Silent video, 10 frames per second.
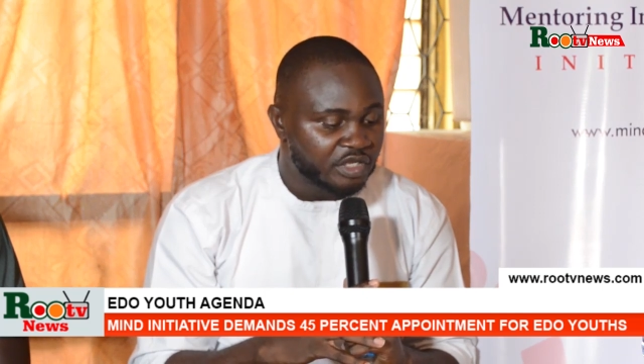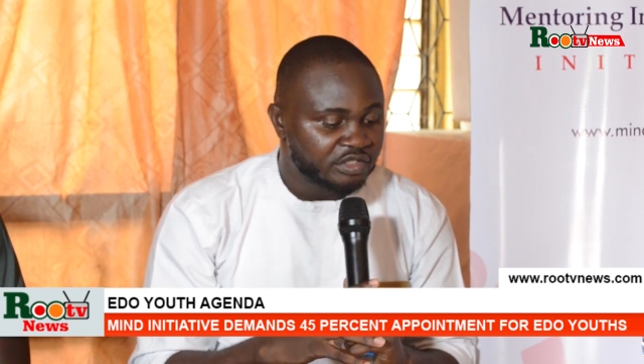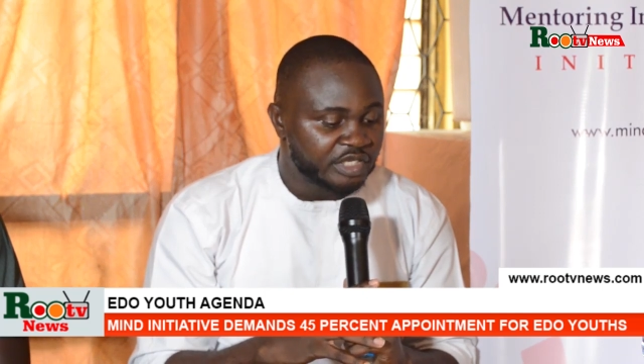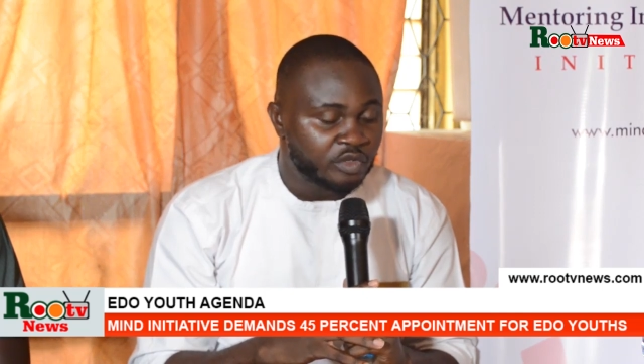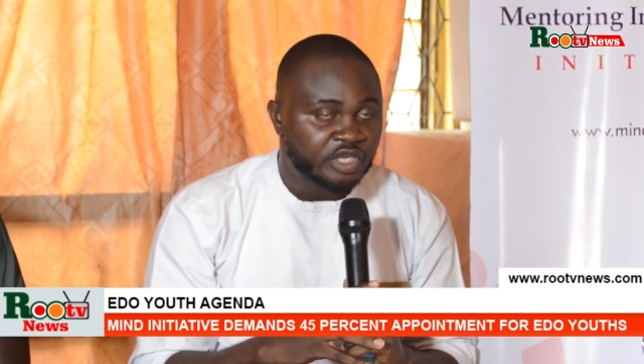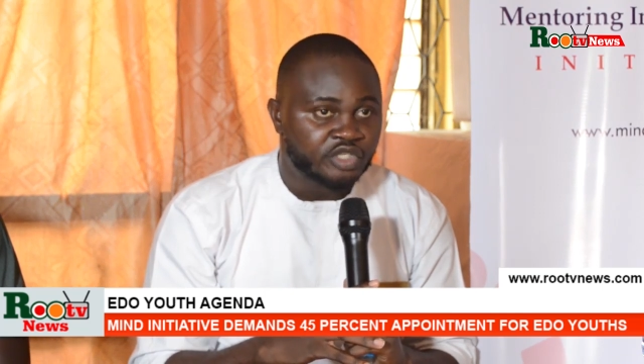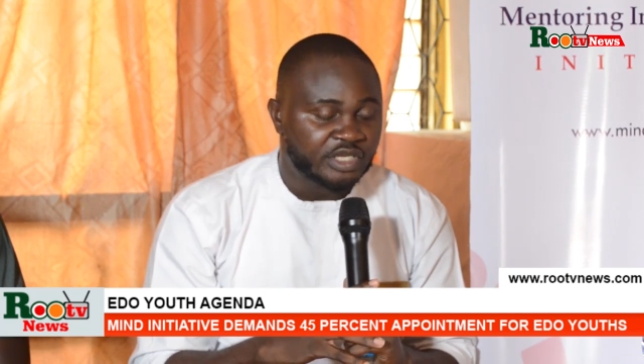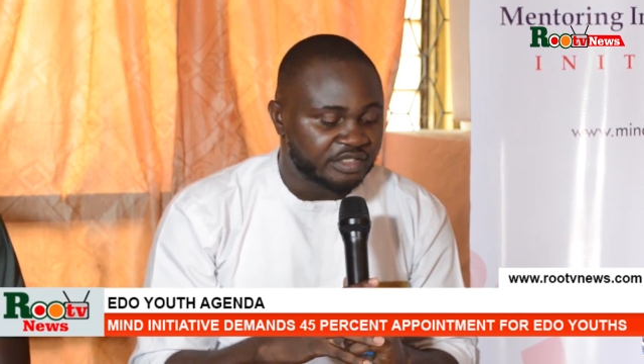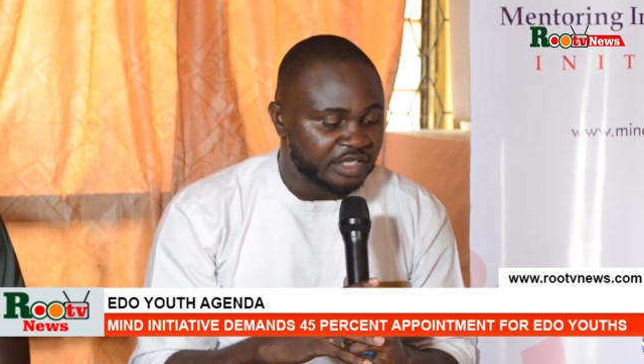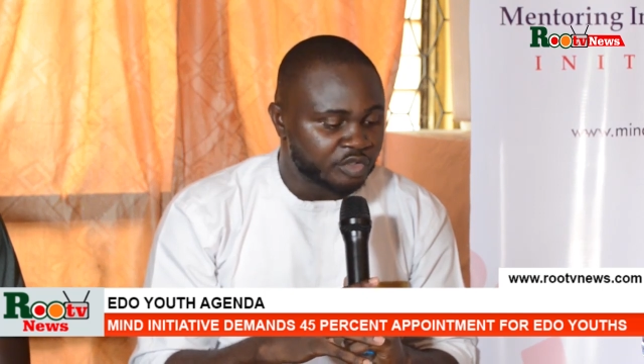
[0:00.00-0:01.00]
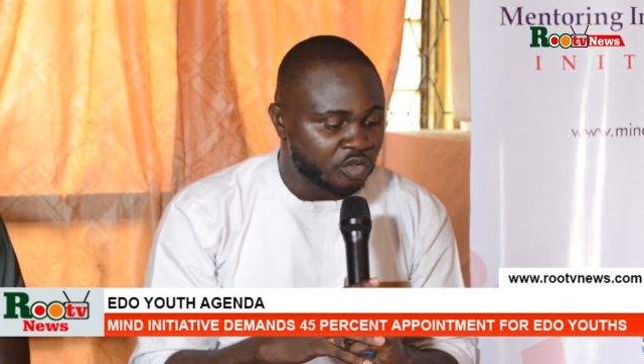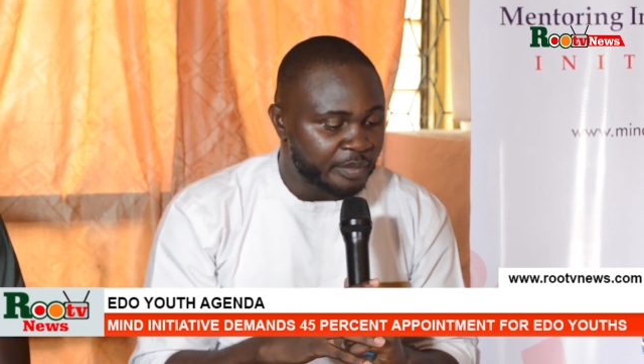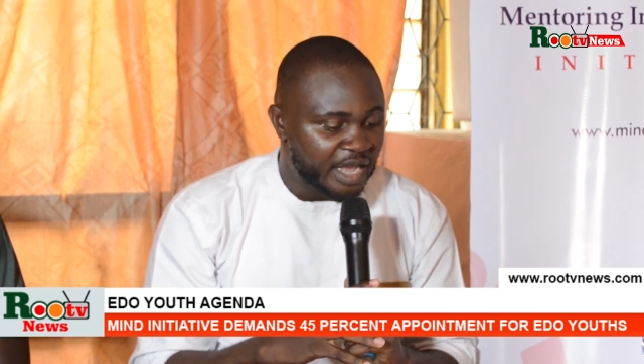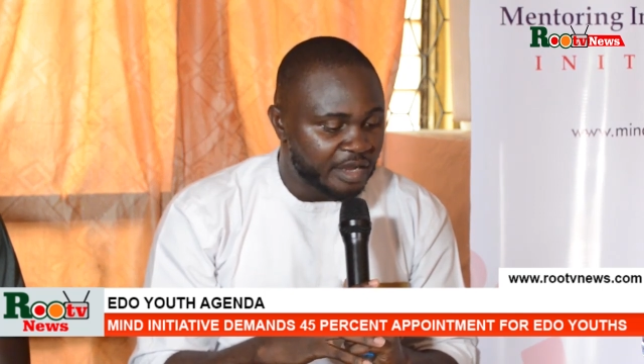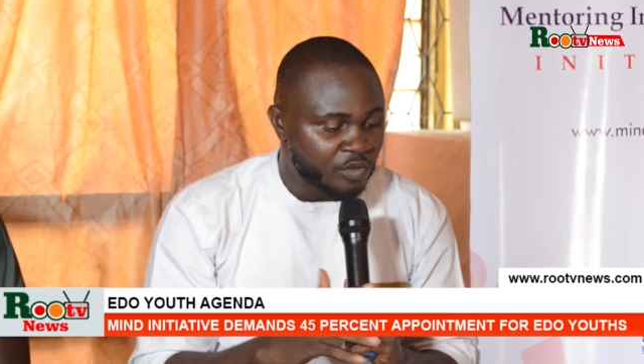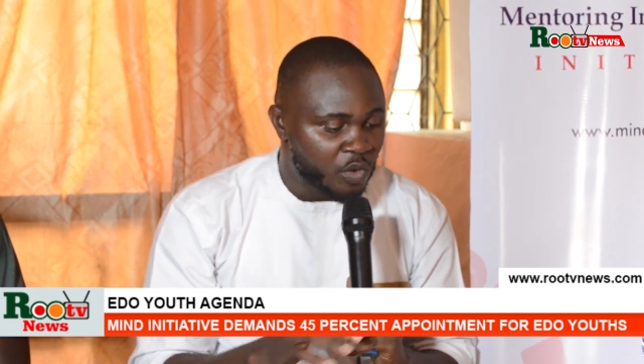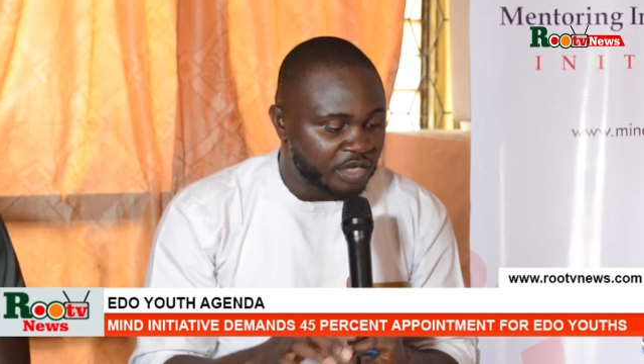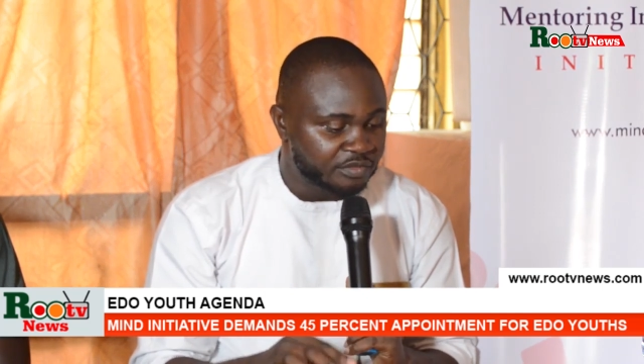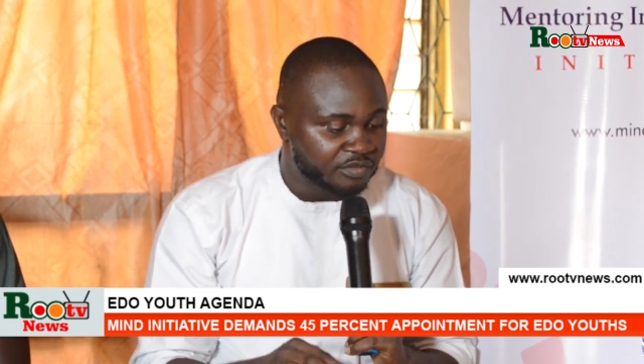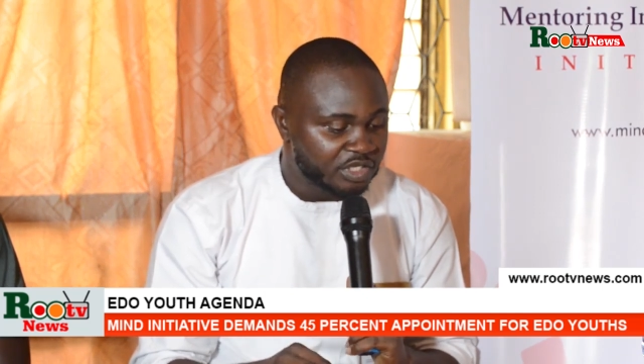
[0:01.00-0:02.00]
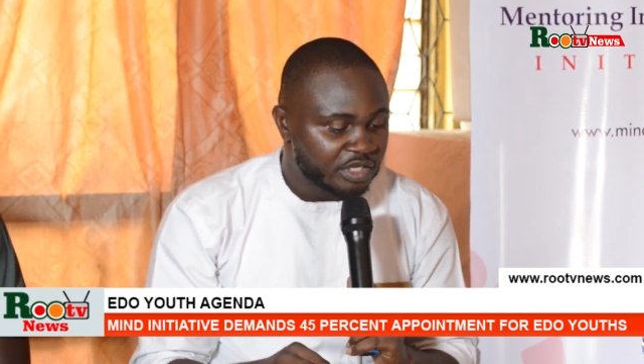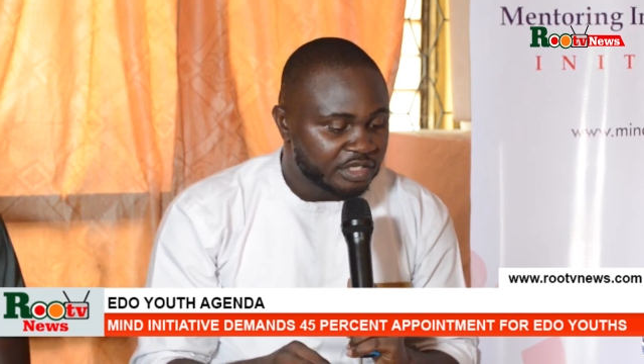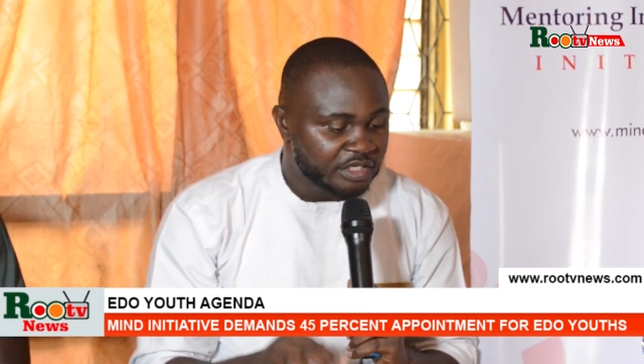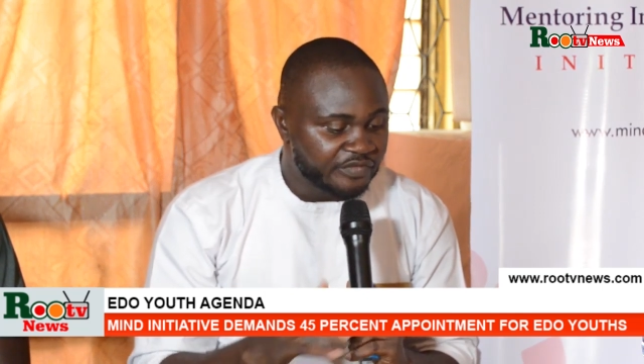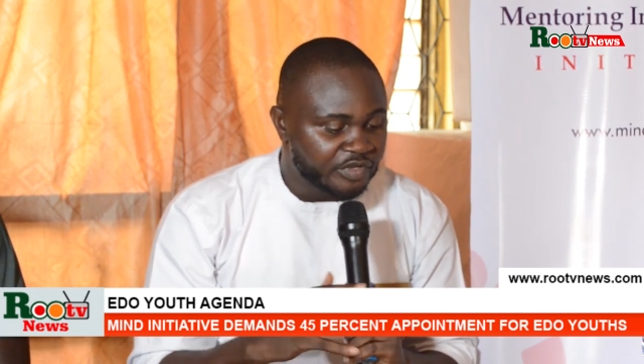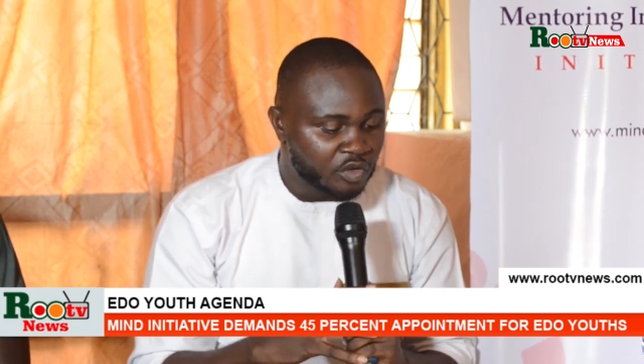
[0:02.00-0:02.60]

the educational sector by 1, giving